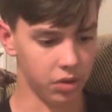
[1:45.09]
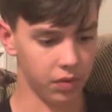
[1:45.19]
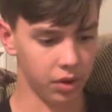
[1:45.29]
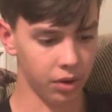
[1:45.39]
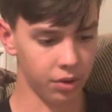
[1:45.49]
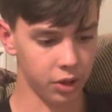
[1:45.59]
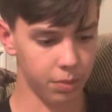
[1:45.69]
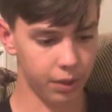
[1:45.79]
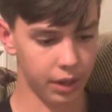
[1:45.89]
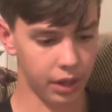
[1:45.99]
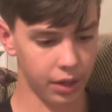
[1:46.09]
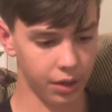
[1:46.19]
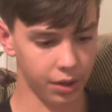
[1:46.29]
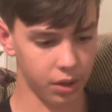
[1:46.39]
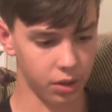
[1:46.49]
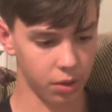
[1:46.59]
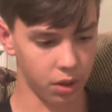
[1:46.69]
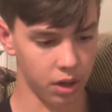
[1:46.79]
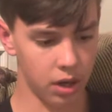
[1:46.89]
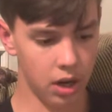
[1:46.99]
If anyone wants to be killed with a
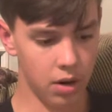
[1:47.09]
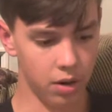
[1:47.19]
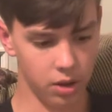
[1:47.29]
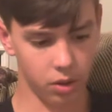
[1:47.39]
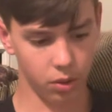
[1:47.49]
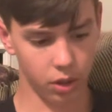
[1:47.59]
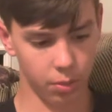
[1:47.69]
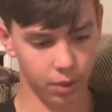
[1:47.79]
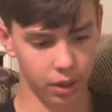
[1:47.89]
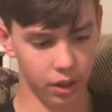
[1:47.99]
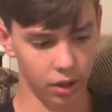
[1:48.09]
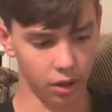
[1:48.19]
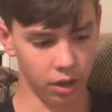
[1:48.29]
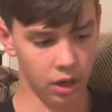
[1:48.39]
sword, with a sword he'll be killed.